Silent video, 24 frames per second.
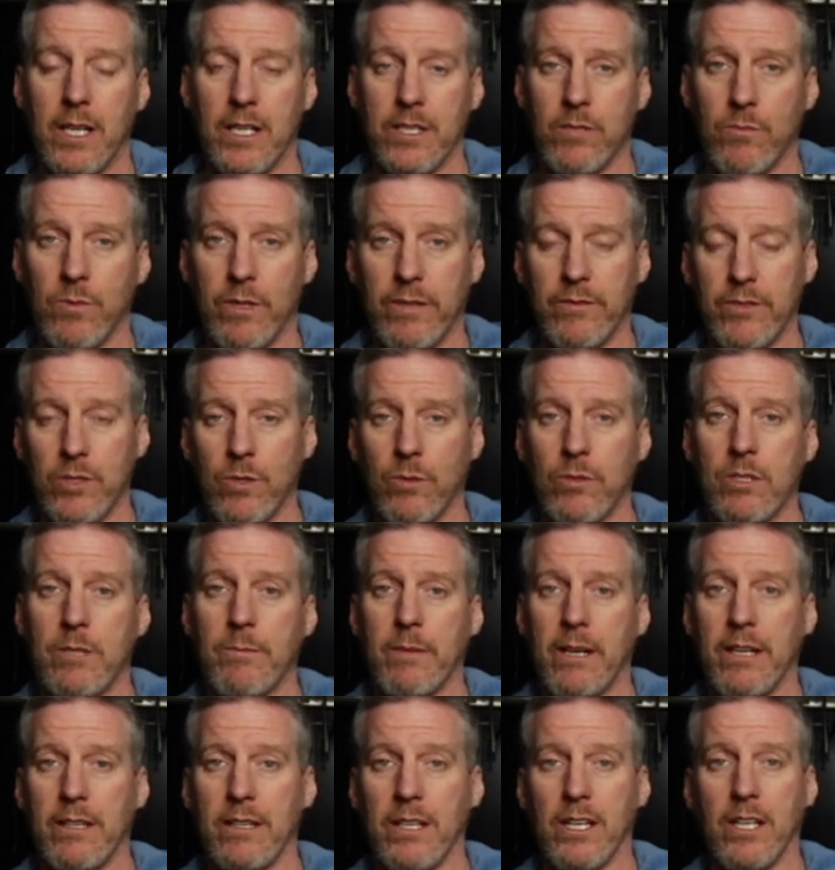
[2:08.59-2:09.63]
as we've talked
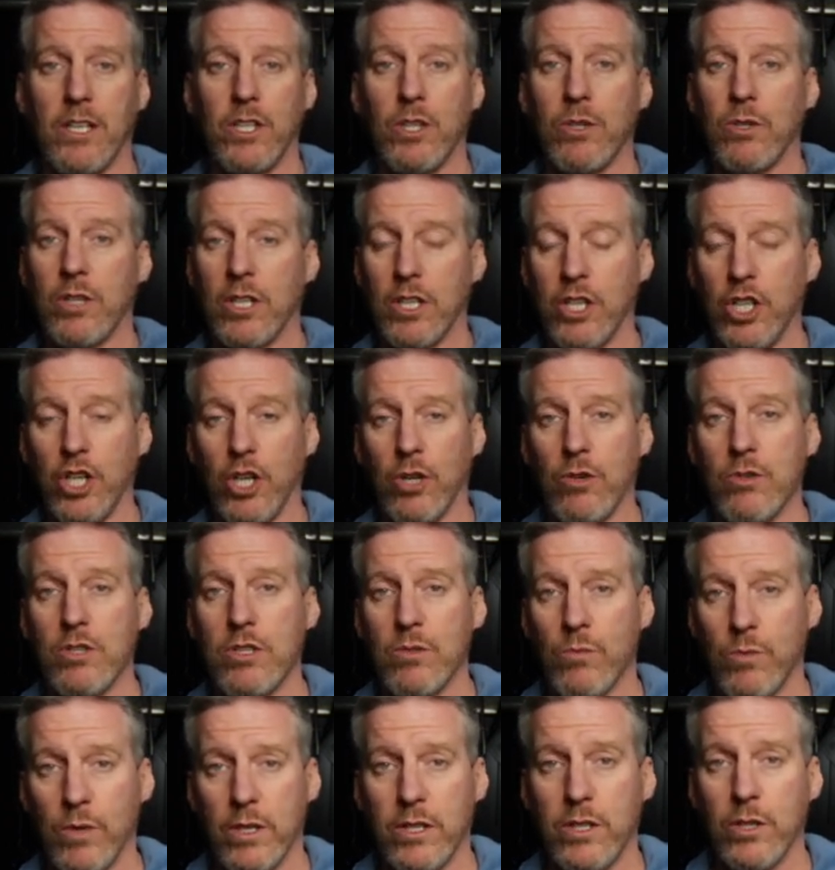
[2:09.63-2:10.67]
about, that you can
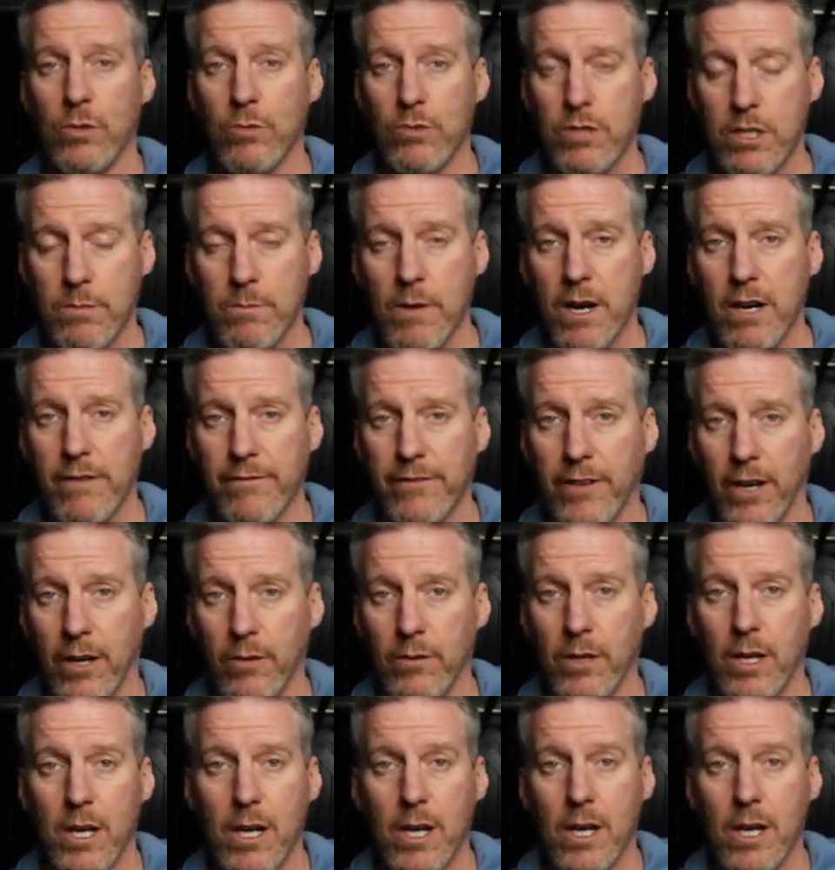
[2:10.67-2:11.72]
use with your smartphone.